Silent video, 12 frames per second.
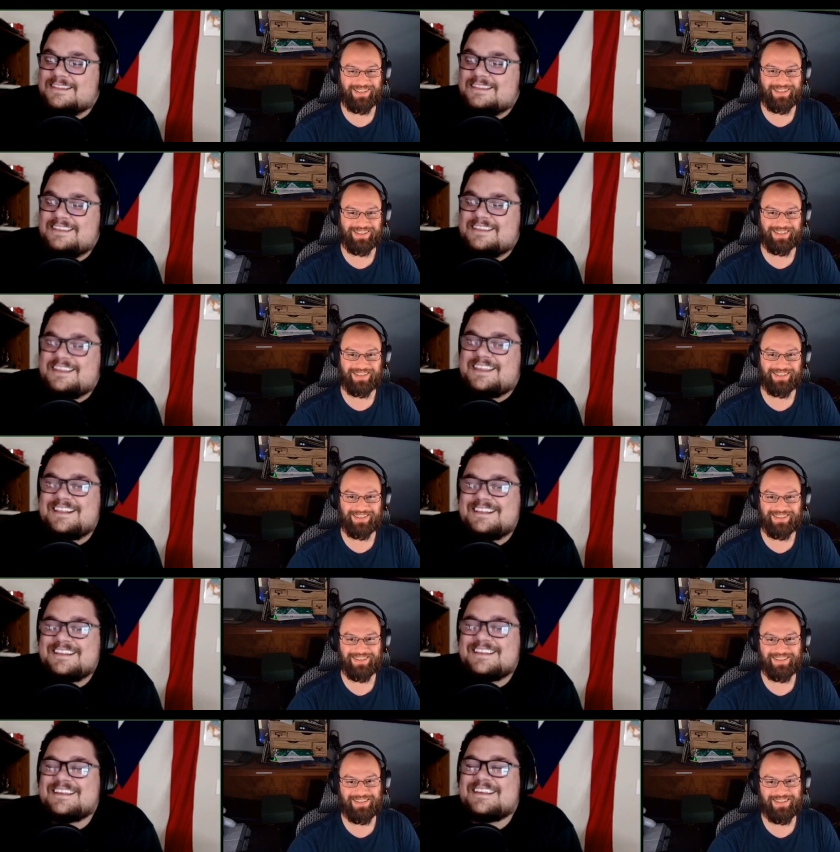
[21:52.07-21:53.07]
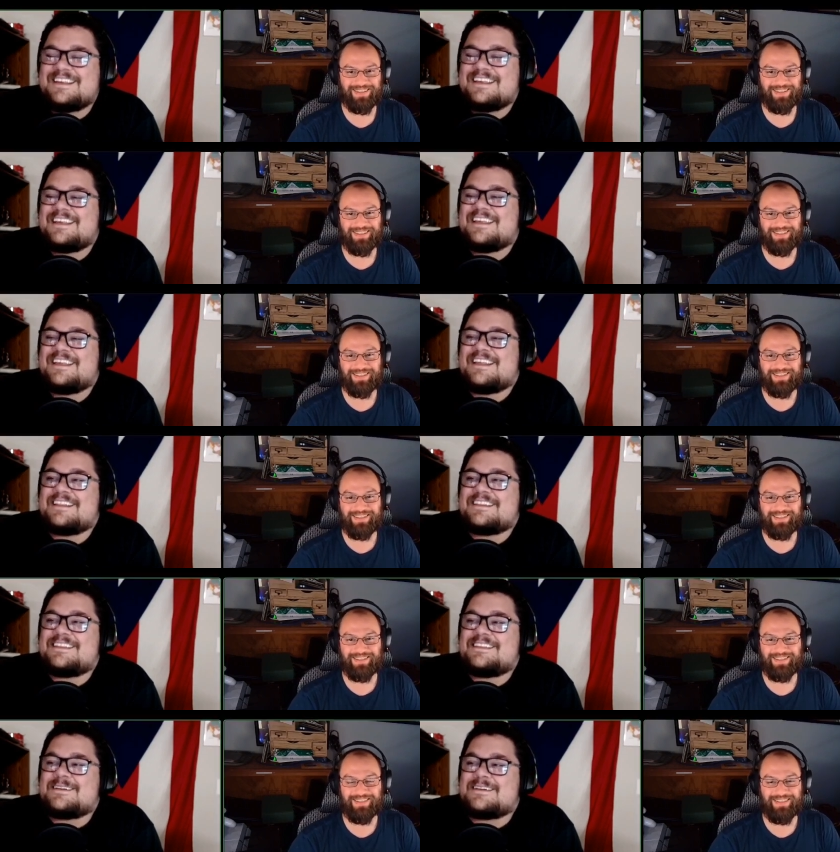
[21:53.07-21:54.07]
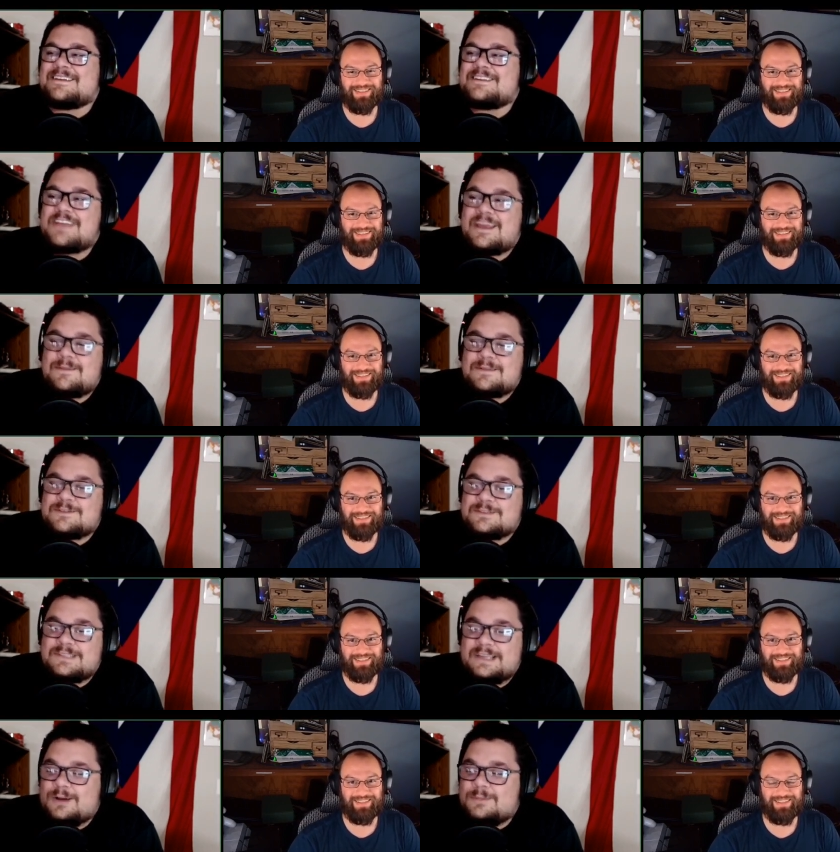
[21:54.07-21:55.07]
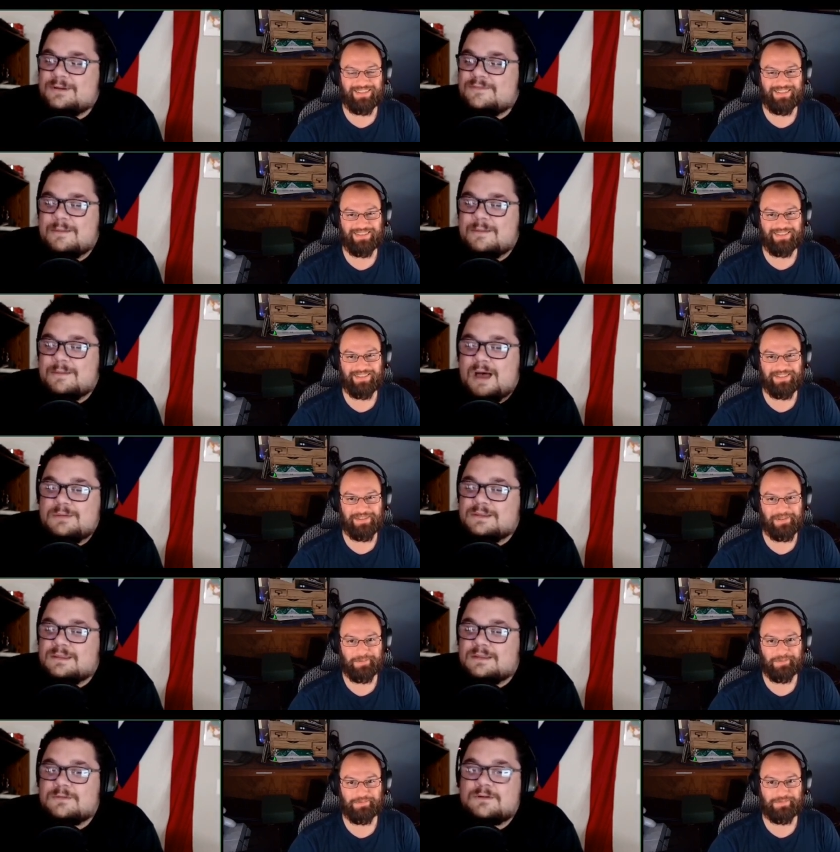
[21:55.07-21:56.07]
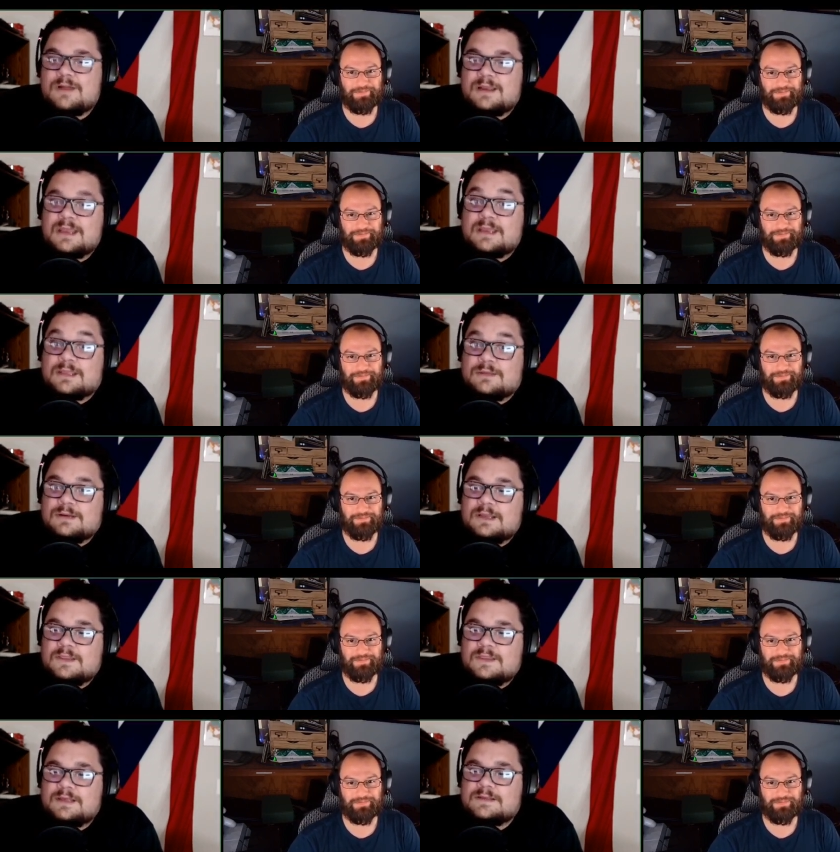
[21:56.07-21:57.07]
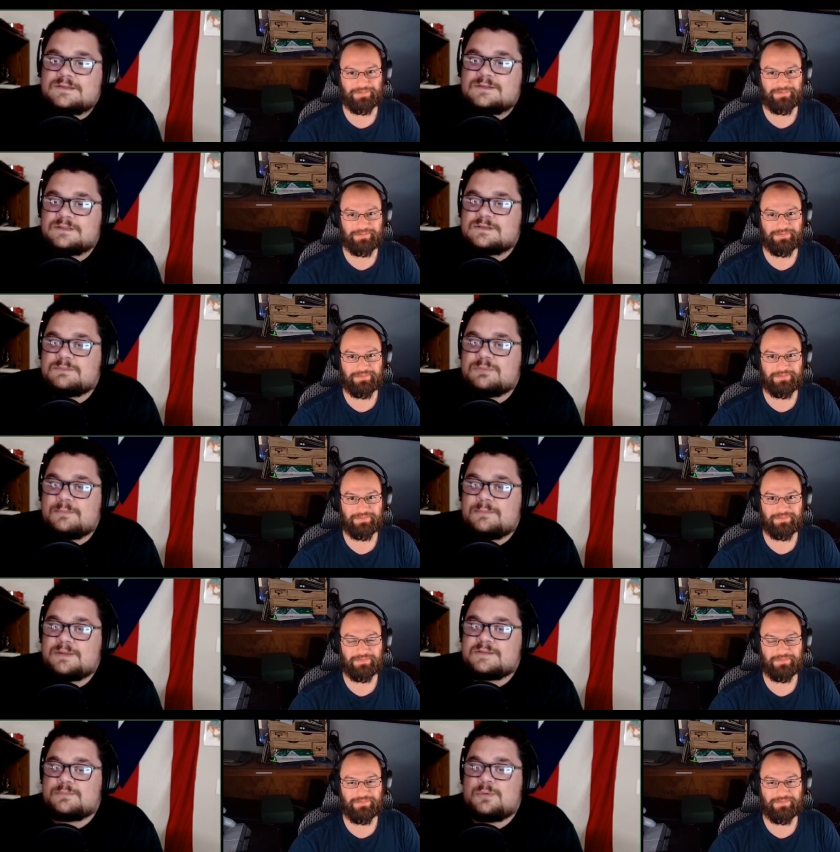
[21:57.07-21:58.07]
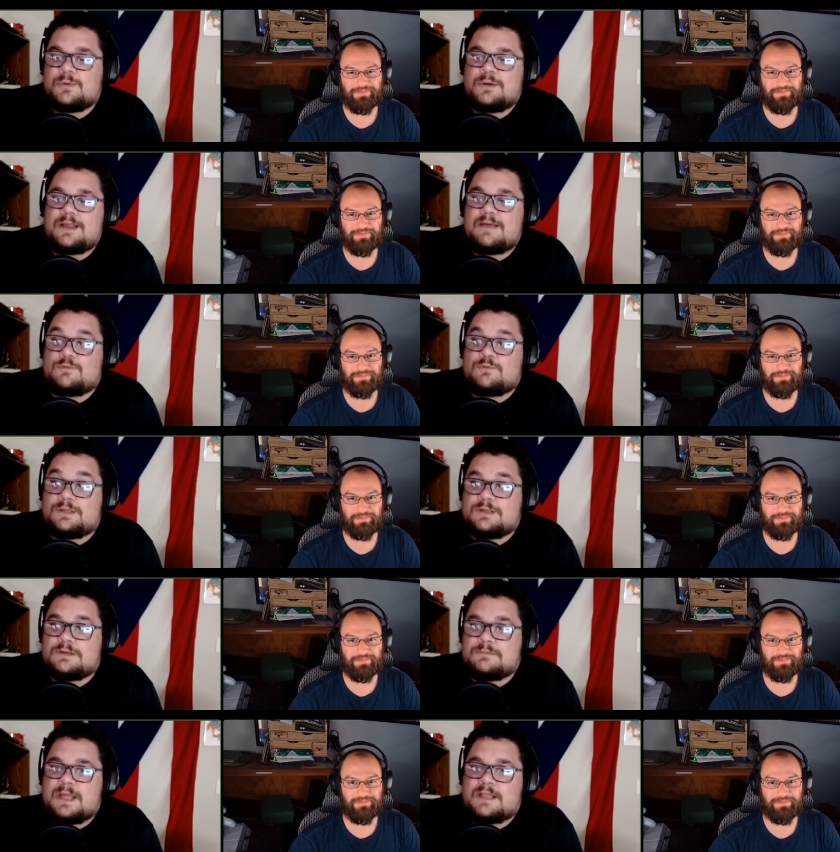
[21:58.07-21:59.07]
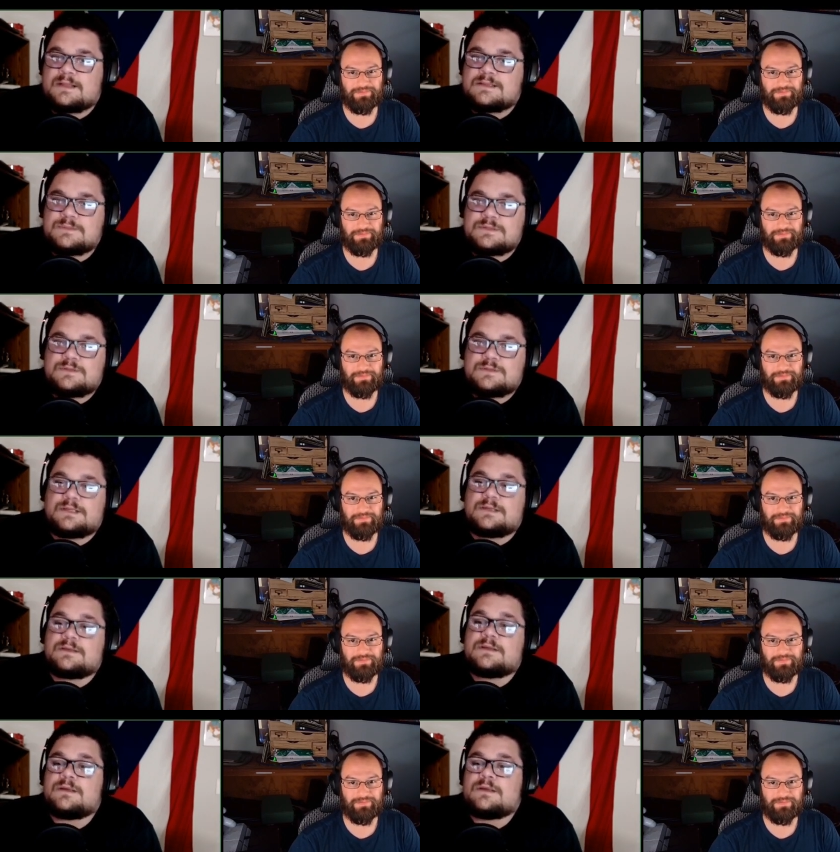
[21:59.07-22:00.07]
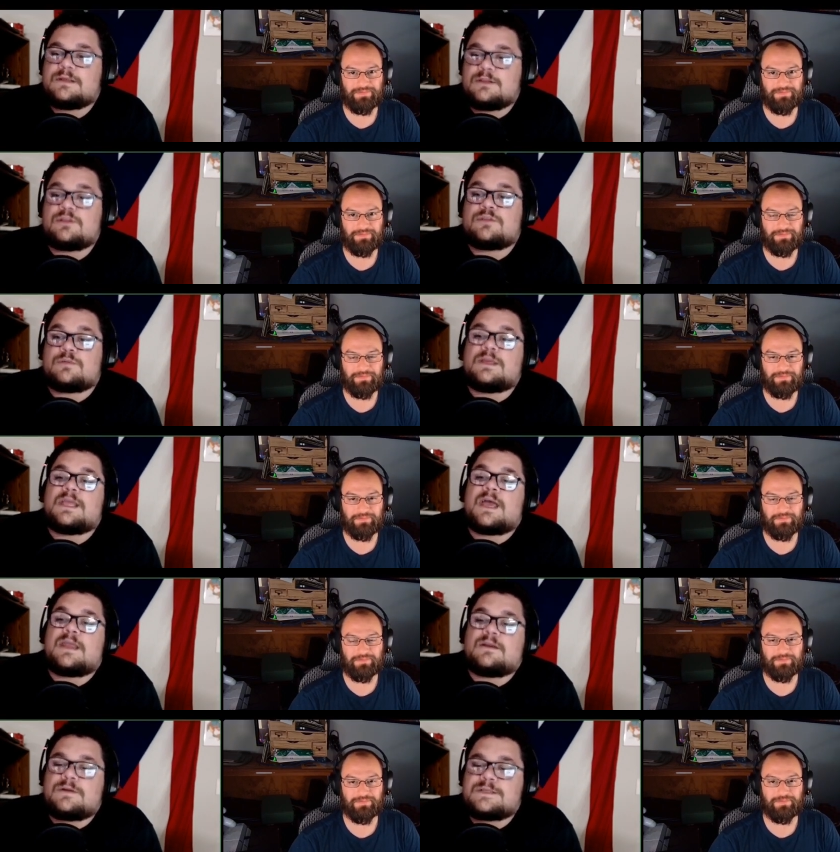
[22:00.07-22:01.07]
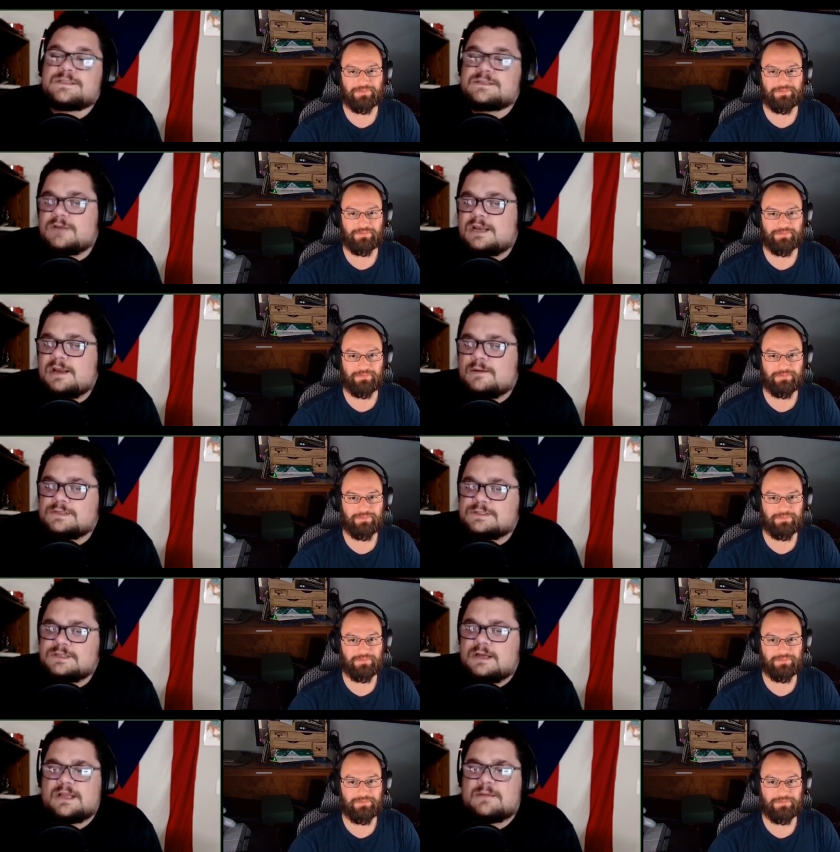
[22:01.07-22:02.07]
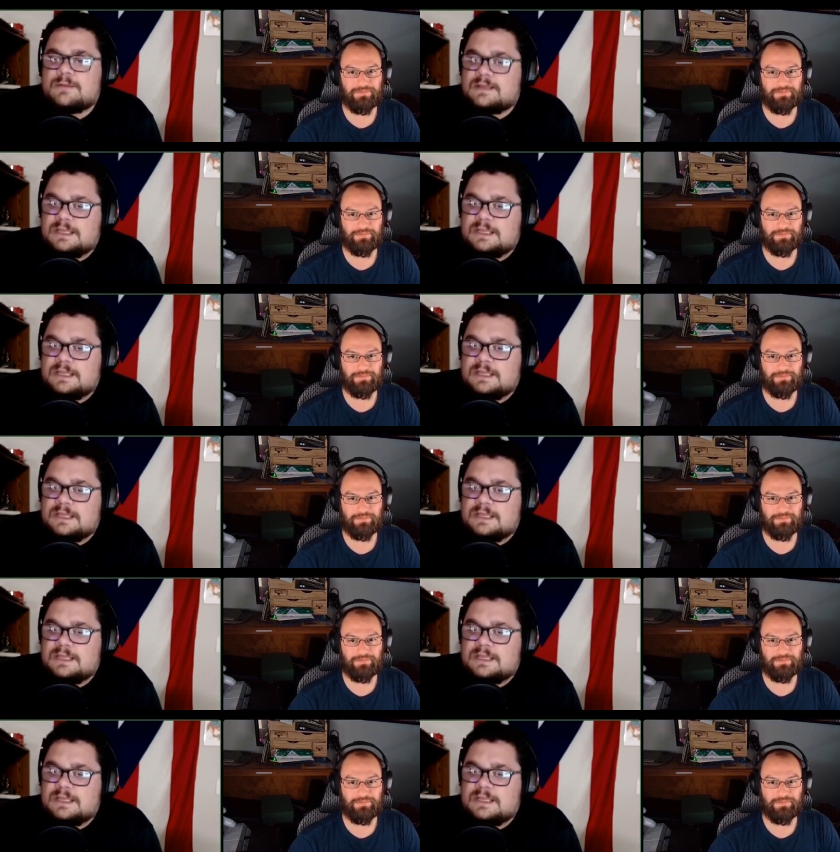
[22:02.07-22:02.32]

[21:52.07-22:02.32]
Speaker 1: the the enchantments are there, but if I'm popping them, they're not netting you anything. So it's it's important to have a really good balance between the three categories because right now we're just talking about the